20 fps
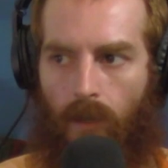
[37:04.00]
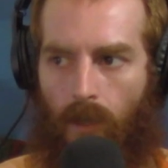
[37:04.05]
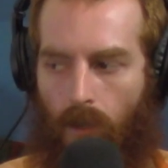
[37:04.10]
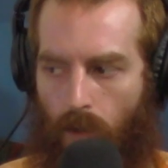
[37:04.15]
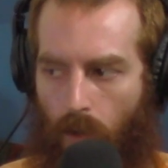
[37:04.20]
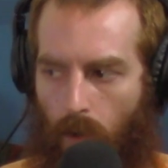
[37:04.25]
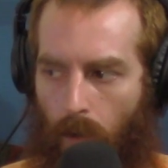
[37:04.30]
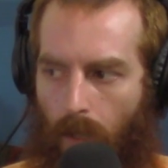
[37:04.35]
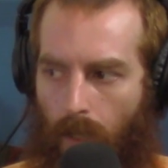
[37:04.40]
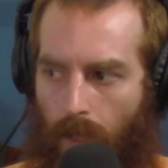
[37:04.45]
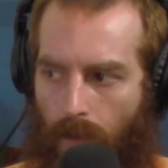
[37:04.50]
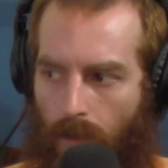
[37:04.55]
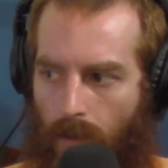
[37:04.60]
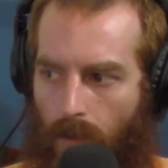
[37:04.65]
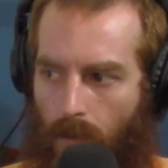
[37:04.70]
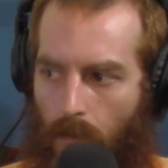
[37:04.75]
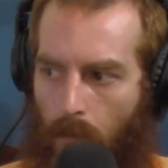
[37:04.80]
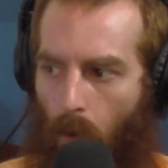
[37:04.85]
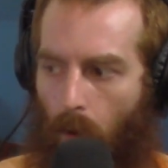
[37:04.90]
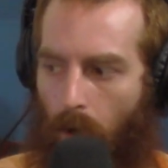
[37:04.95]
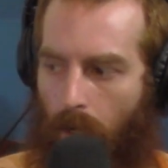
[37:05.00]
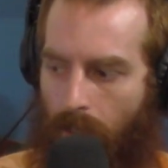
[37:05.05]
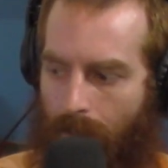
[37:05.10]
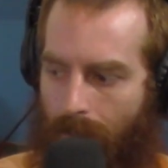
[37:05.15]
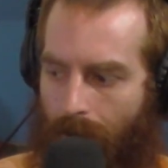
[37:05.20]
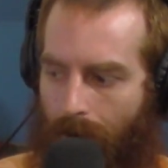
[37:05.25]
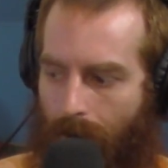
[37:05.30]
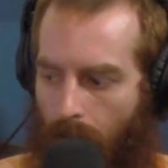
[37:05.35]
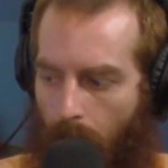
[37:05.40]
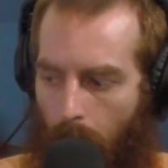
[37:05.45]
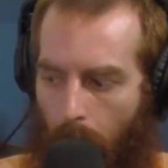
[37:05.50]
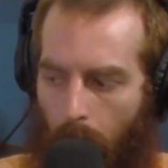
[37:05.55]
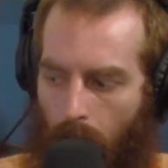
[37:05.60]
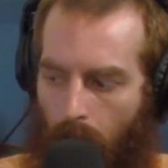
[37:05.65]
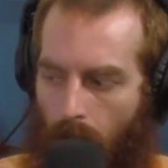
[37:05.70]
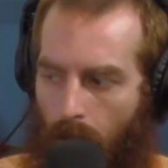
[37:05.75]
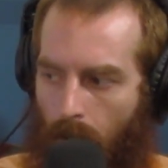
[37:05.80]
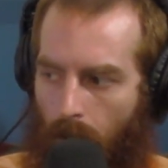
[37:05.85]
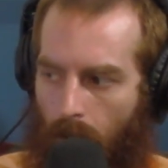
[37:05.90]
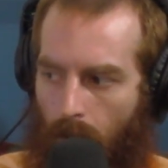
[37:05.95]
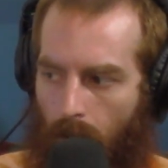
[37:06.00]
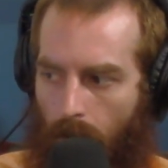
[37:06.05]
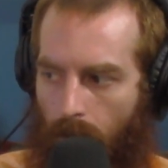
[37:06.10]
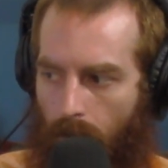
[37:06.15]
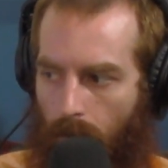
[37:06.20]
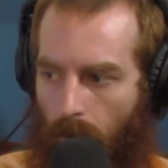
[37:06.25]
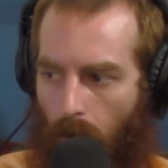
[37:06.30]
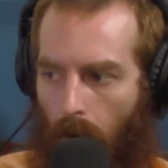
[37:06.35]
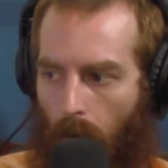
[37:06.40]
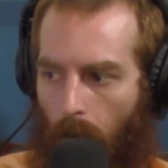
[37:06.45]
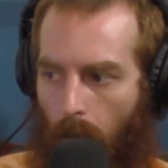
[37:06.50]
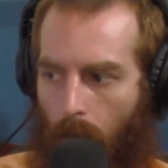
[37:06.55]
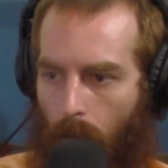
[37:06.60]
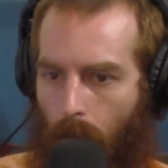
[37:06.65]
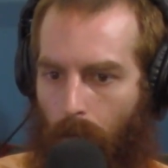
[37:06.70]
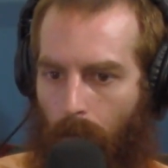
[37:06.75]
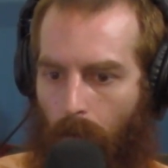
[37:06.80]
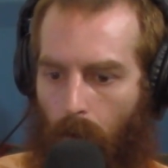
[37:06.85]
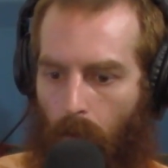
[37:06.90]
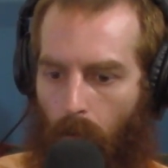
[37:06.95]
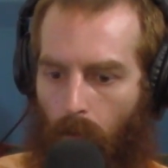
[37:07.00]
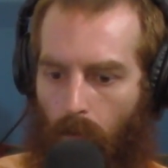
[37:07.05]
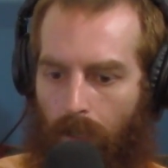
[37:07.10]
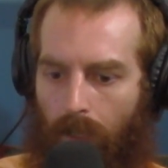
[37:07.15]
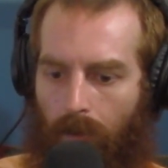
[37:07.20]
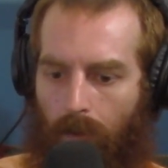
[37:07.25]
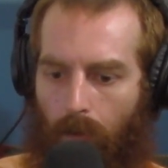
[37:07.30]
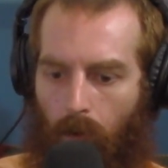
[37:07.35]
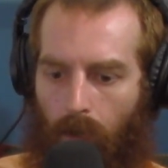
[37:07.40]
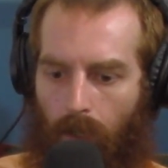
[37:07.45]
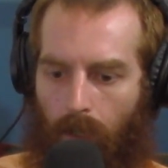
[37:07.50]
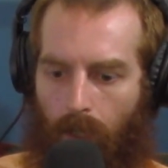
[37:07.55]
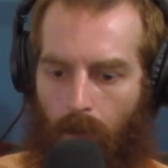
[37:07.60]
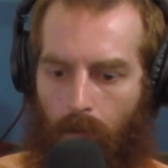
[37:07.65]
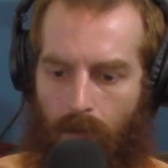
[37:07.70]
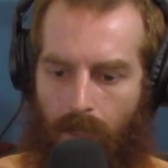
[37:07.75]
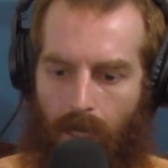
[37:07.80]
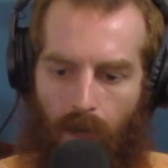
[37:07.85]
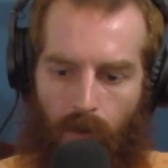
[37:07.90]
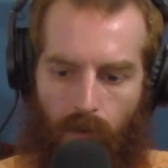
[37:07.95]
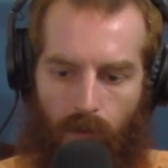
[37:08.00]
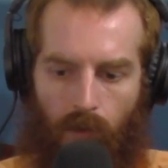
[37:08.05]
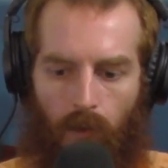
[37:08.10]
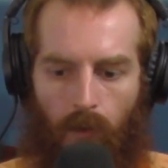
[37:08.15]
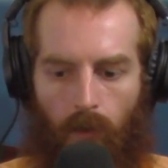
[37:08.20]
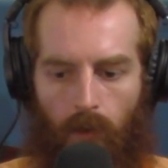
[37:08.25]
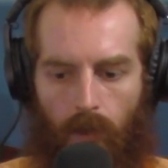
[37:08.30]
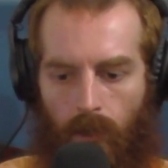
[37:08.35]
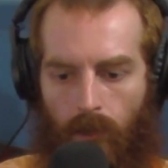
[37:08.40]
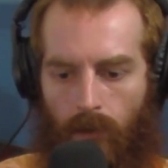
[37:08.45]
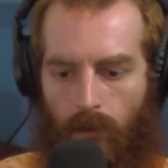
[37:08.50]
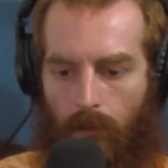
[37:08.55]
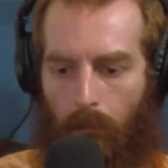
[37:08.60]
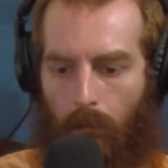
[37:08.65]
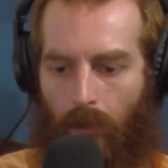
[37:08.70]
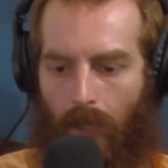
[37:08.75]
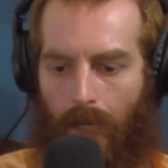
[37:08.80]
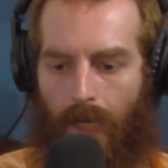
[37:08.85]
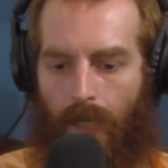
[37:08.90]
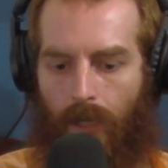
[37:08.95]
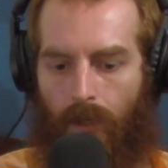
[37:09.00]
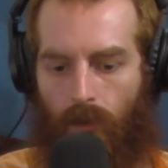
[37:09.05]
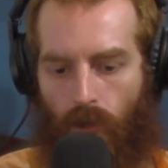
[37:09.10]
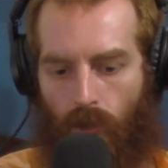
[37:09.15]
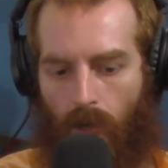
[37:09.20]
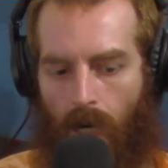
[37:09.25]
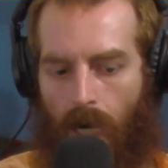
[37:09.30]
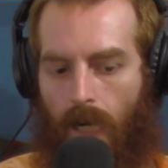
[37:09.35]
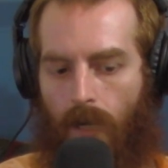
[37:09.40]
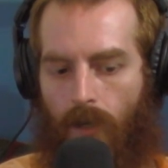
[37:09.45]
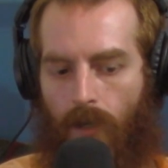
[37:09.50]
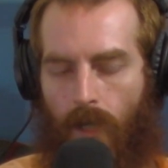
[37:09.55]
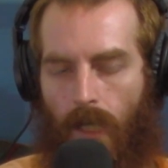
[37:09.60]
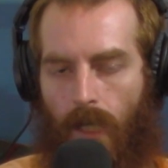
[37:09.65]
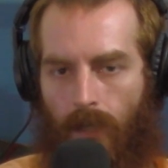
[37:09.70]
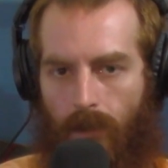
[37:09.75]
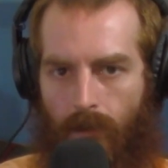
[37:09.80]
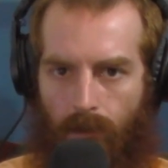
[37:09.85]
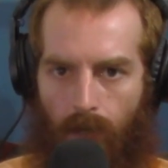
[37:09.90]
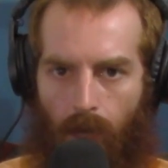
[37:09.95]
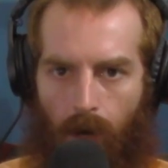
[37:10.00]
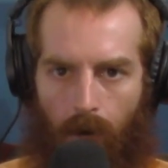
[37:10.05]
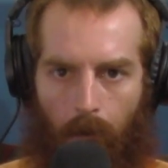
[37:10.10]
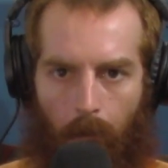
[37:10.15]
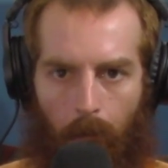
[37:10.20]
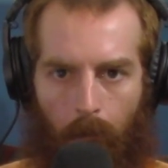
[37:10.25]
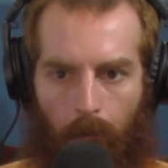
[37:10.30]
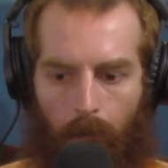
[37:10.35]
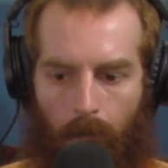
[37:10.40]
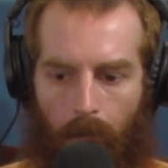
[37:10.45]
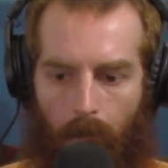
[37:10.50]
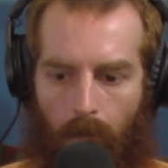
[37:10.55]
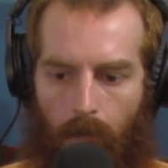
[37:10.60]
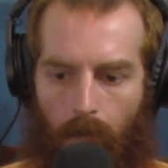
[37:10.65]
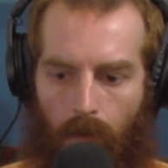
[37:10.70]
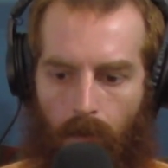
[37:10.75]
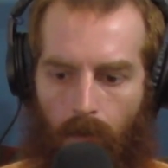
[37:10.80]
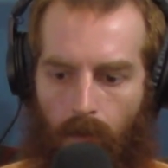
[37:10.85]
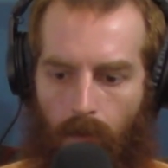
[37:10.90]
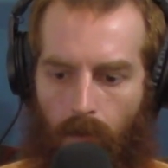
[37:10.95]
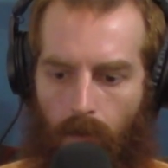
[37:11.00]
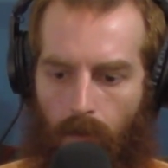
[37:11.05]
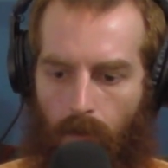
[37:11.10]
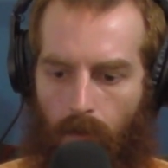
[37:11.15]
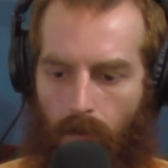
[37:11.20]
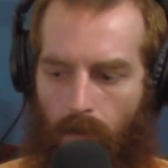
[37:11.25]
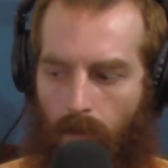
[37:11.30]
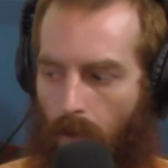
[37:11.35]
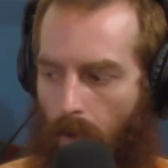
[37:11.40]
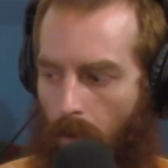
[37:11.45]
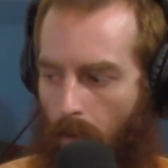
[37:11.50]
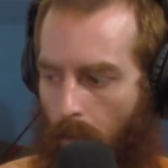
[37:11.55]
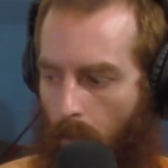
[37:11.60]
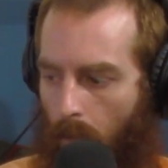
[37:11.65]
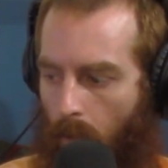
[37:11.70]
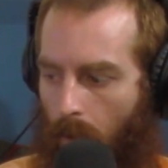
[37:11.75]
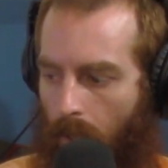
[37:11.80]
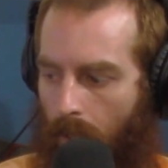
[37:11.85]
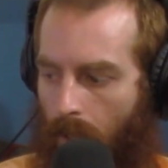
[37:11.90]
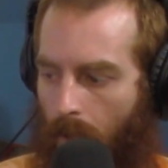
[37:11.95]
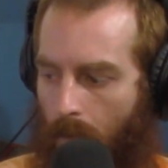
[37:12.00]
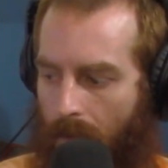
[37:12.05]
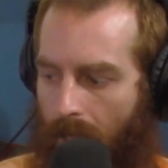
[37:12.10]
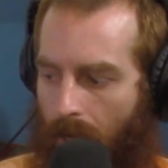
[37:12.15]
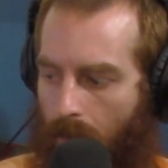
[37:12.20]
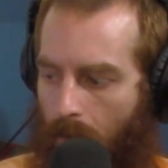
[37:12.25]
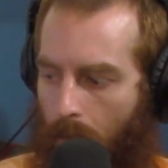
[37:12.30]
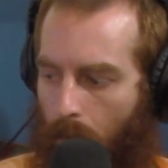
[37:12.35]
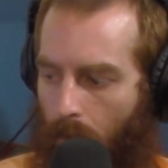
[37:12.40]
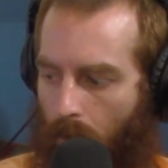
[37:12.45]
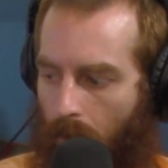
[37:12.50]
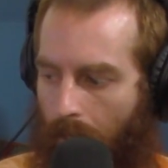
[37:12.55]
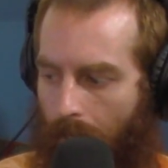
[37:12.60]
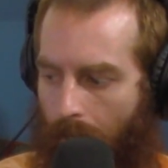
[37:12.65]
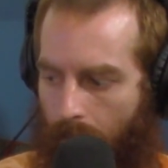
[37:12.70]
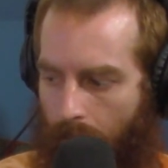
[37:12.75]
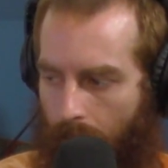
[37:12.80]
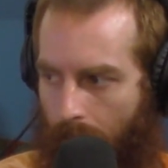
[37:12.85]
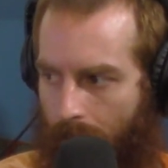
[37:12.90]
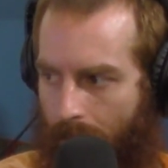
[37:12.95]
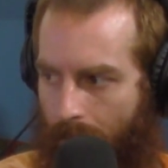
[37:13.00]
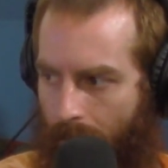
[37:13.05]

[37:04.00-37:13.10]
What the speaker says: doing at this point in time. So really what it comes down to is planning, strategy, and setup. So when it comes down to planning,